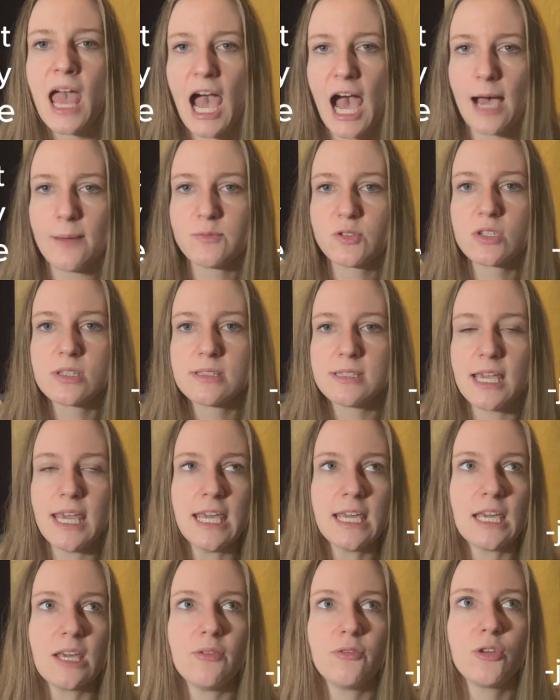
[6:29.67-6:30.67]
I'm just
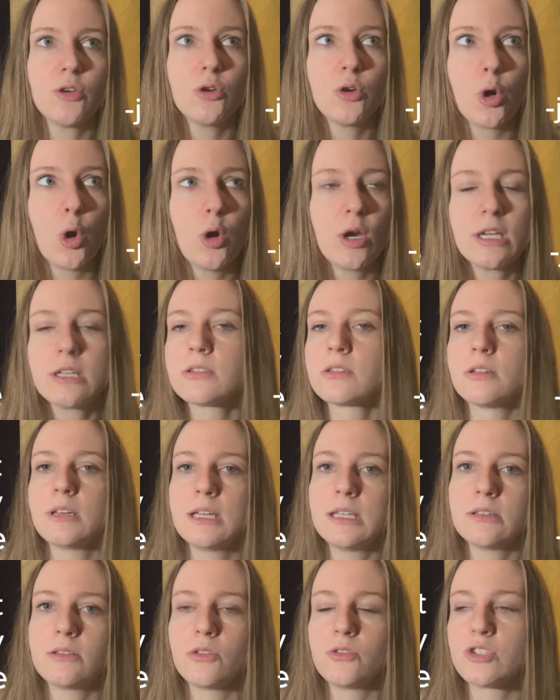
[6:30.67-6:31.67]
saying, if you go into the
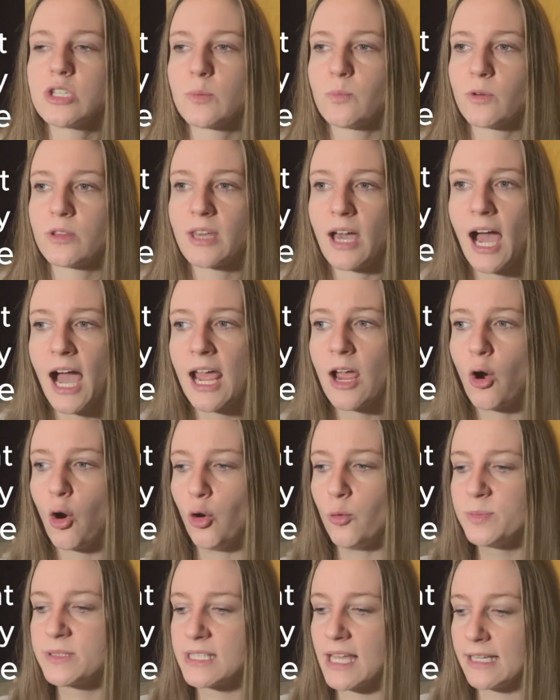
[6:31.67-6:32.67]
internship with high
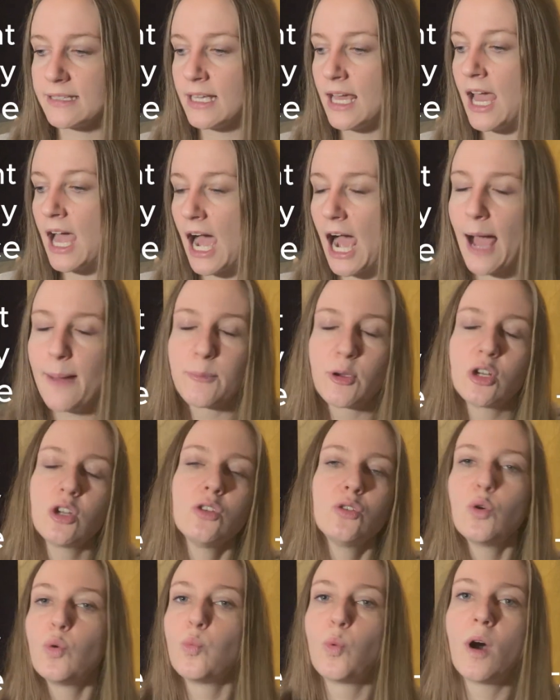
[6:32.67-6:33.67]
hopes that I'm gonna
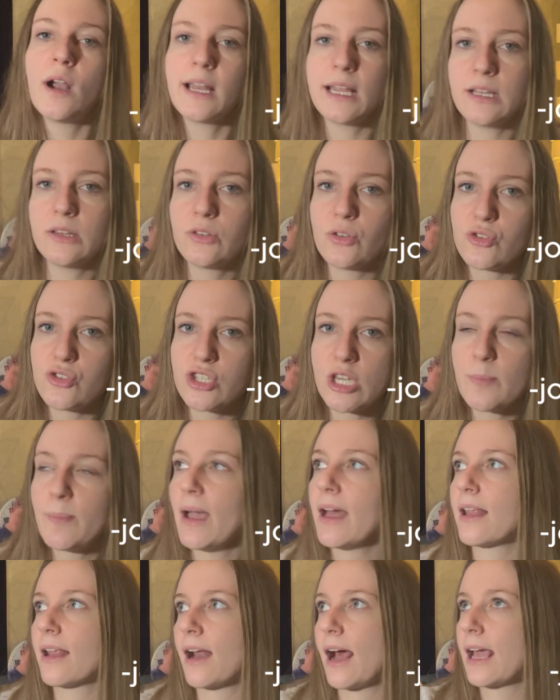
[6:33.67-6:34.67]
do one internship
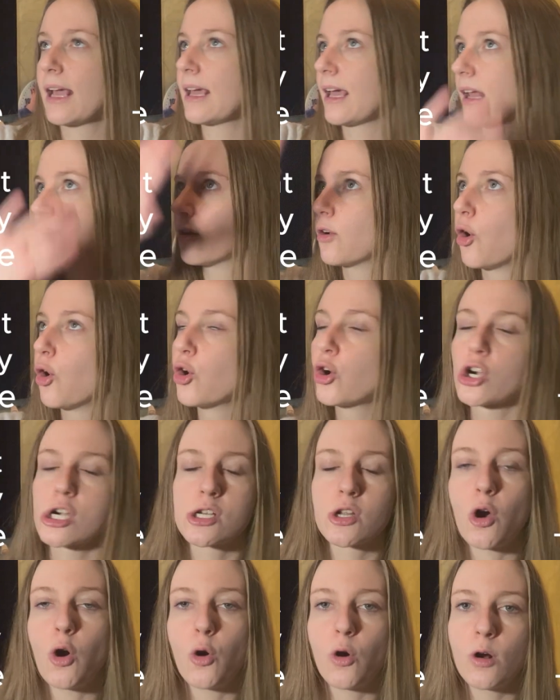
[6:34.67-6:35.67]
and then I can conquer
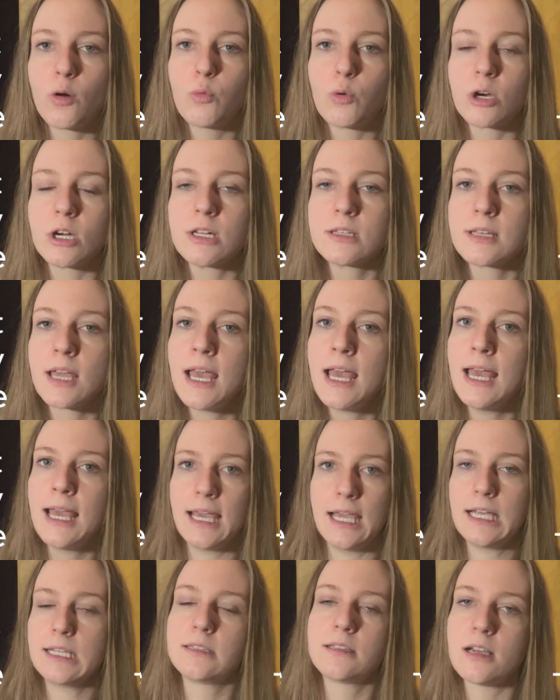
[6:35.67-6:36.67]
the whole world,
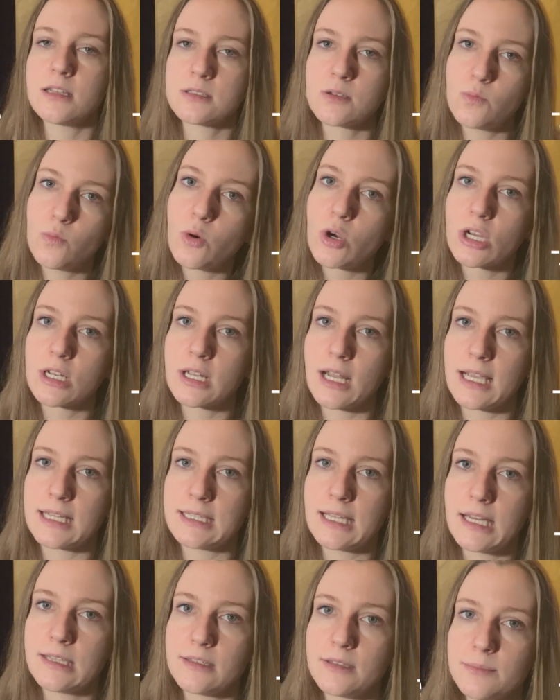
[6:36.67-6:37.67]
it doesn't work like
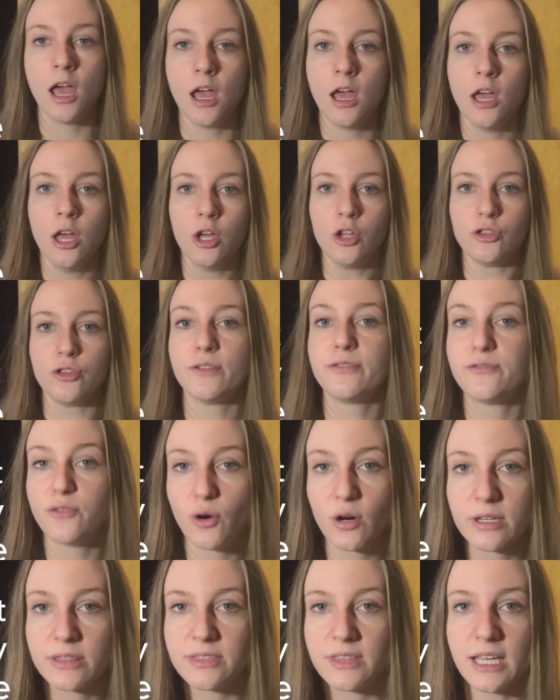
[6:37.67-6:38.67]
that. The
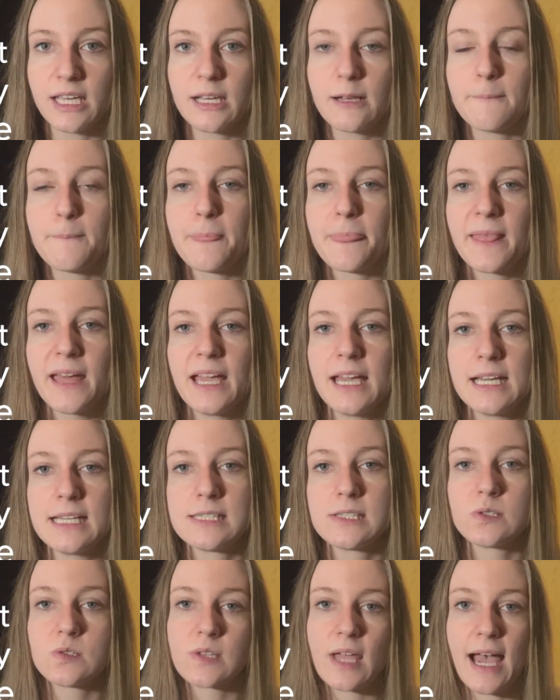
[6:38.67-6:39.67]
fourth thing
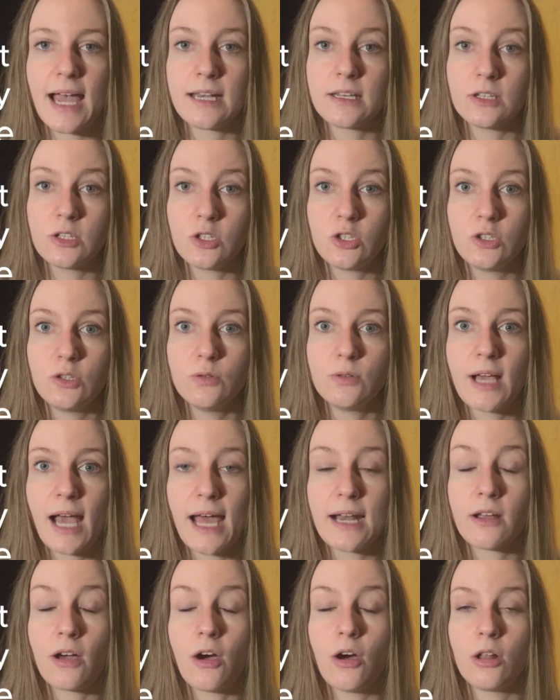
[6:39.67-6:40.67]
is that you
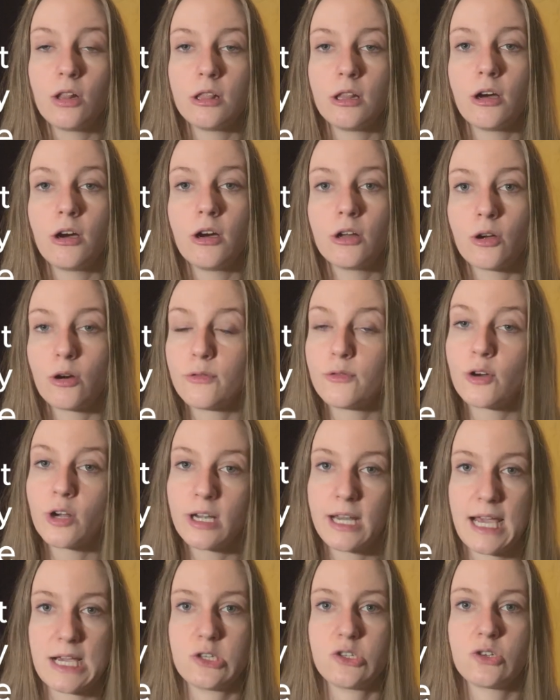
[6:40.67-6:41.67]
got a lot of
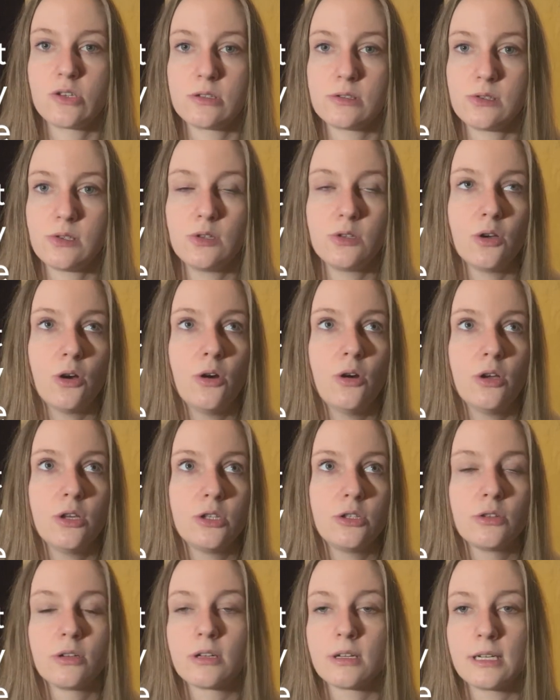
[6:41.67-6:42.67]
connections.
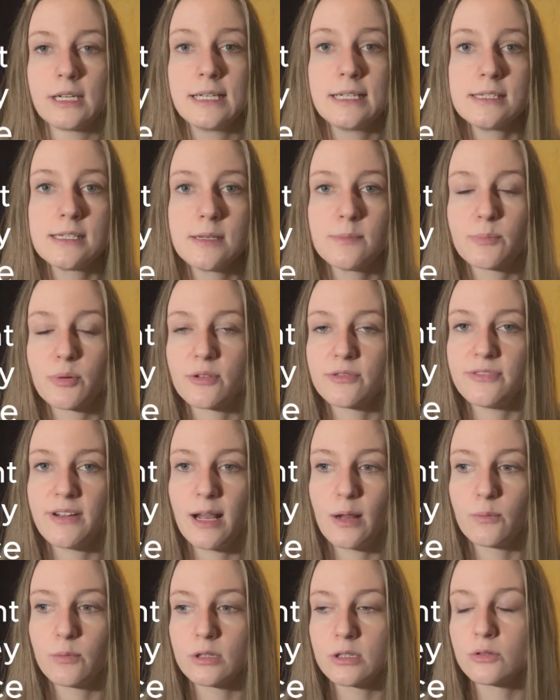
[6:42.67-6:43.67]
Your LinkedIn
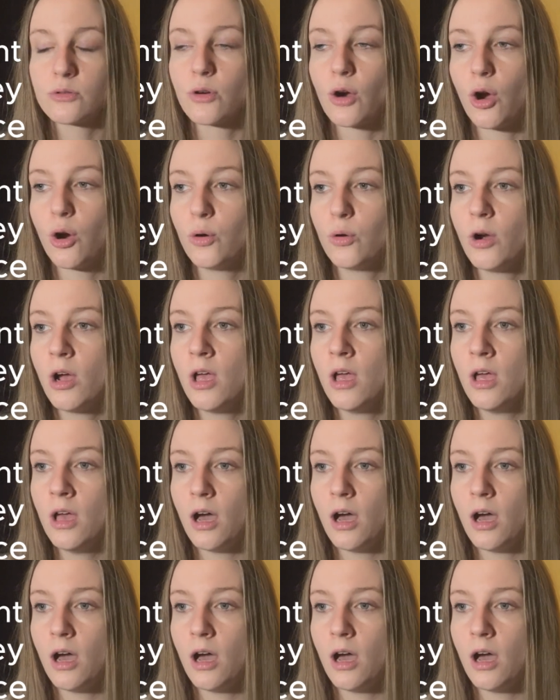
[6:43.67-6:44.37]
profile will grow.